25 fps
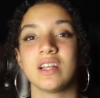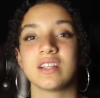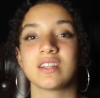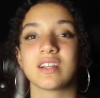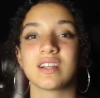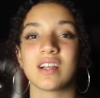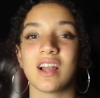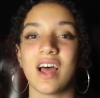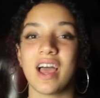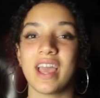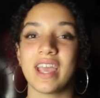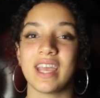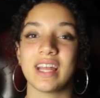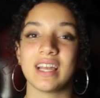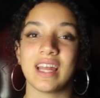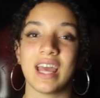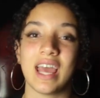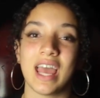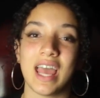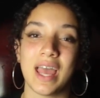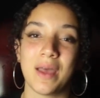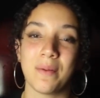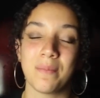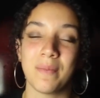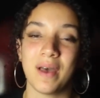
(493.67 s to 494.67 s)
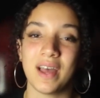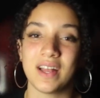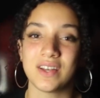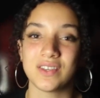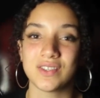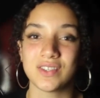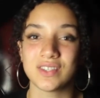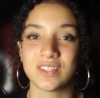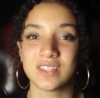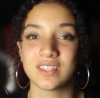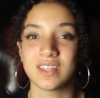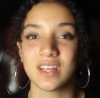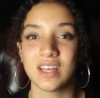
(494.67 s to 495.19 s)
delight in him and
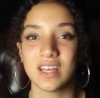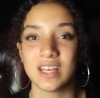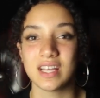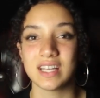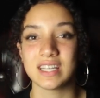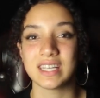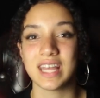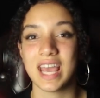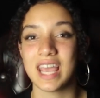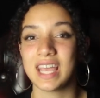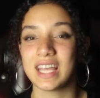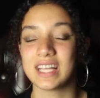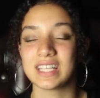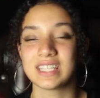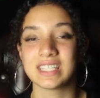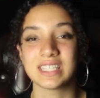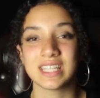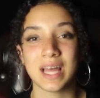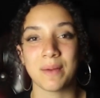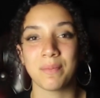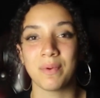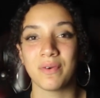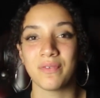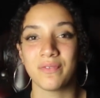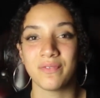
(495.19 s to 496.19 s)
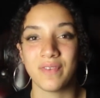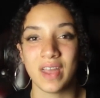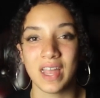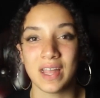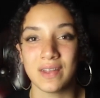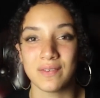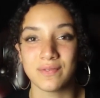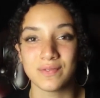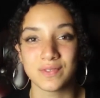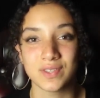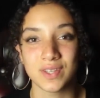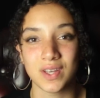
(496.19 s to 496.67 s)
just take a step of faith